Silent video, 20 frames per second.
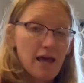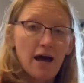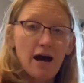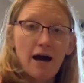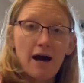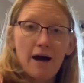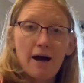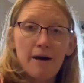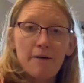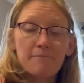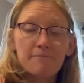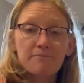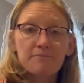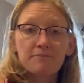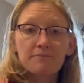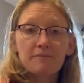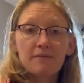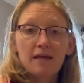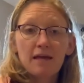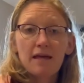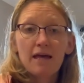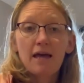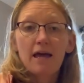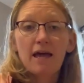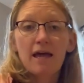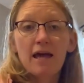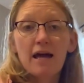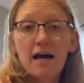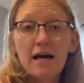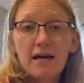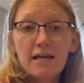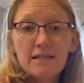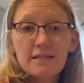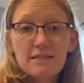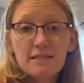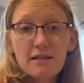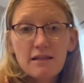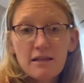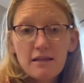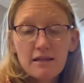And
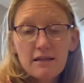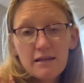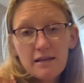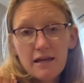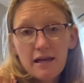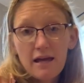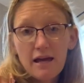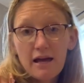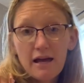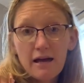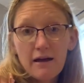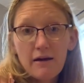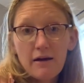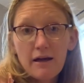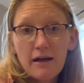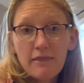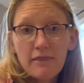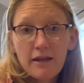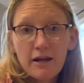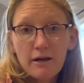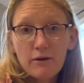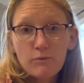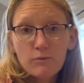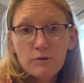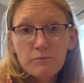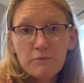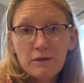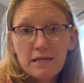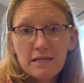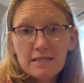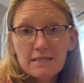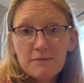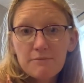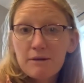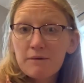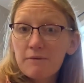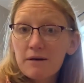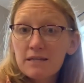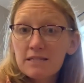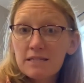there will be some
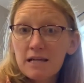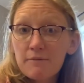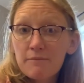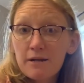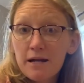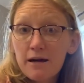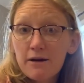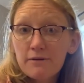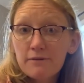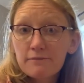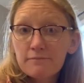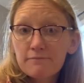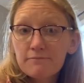emails coming out.